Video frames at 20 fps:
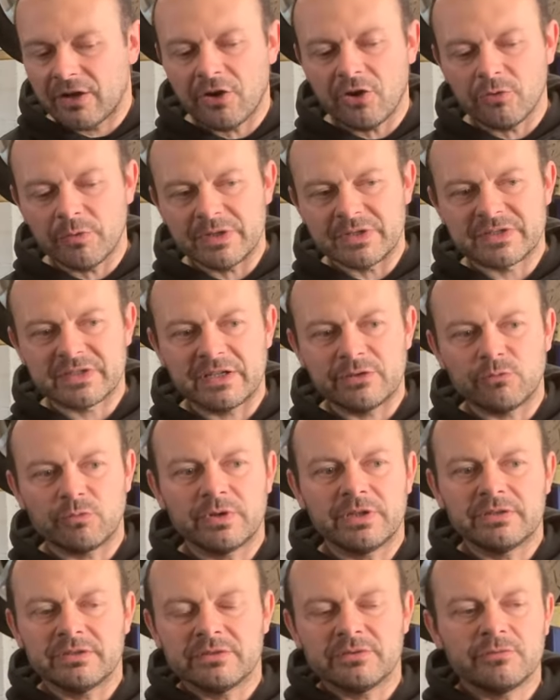I always say,
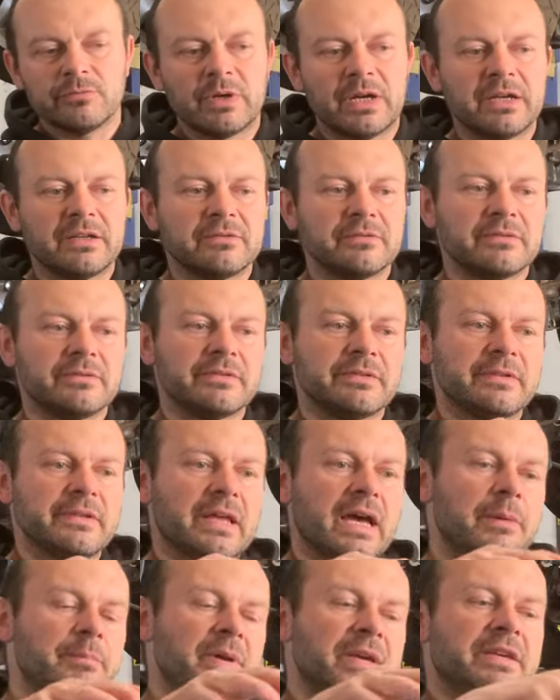well, well,
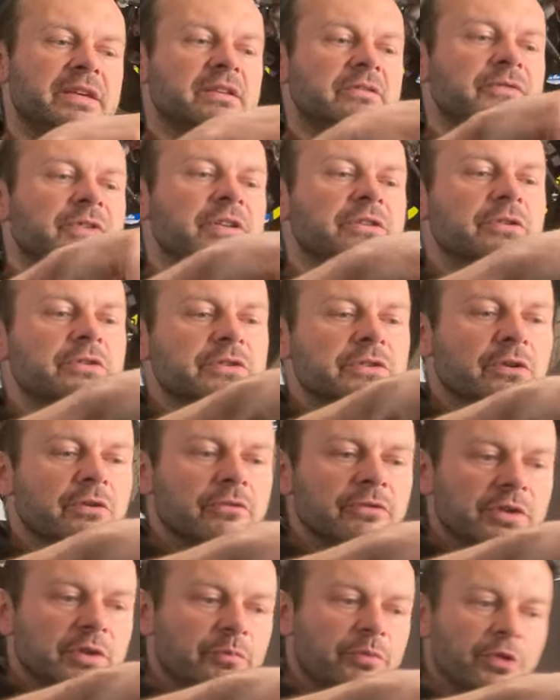I'm making videos
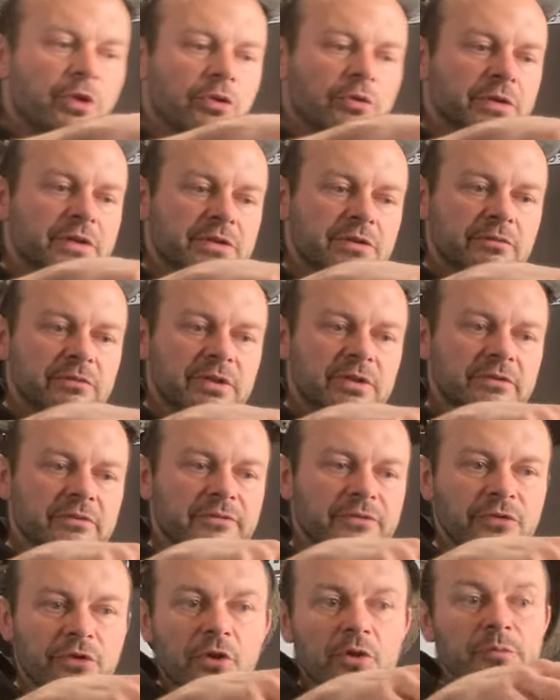over the progress of the
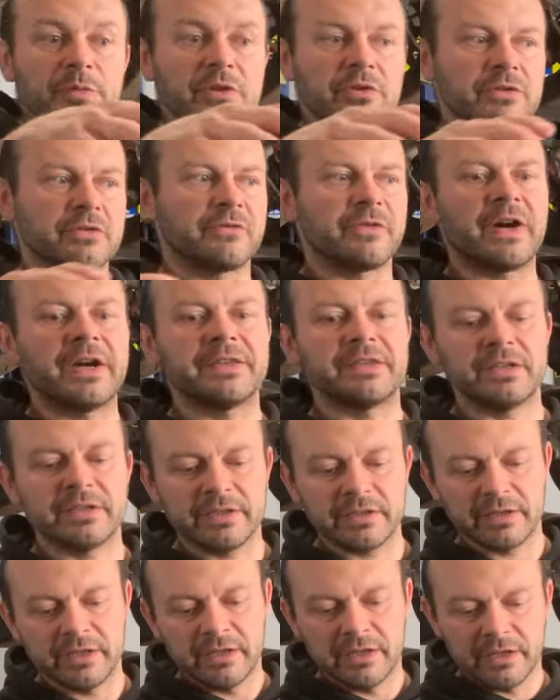frog because
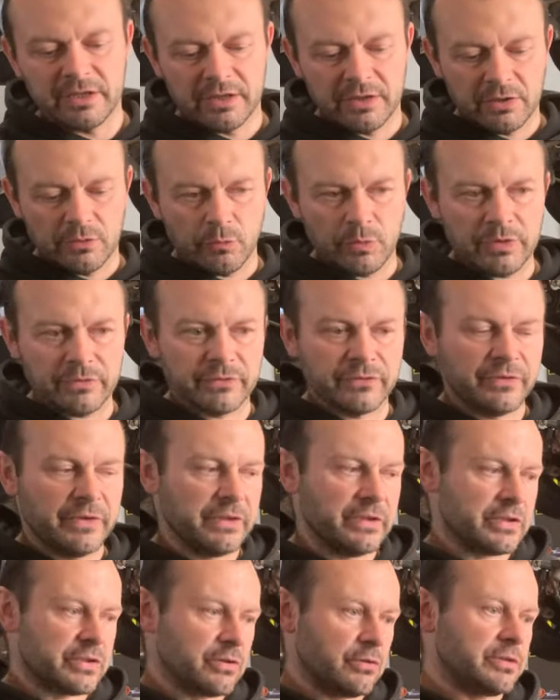finally we've
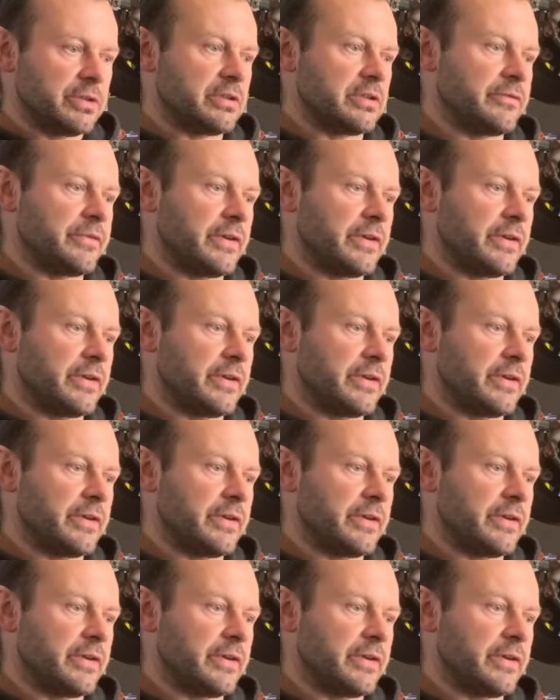finished all the